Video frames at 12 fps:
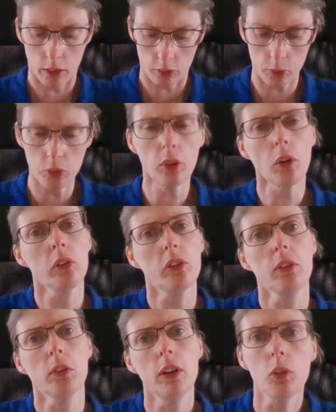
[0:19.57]
So a joint honours
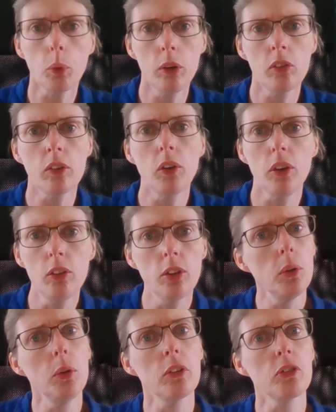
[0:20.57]
degree is when you study
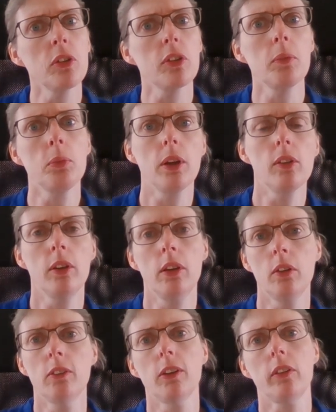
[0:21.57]
two different subjects at
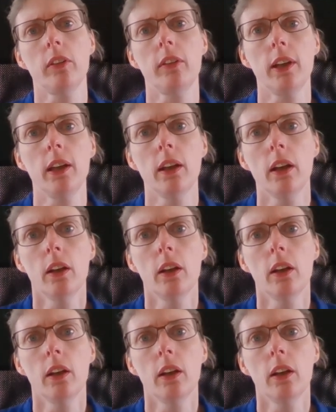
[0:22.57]
university.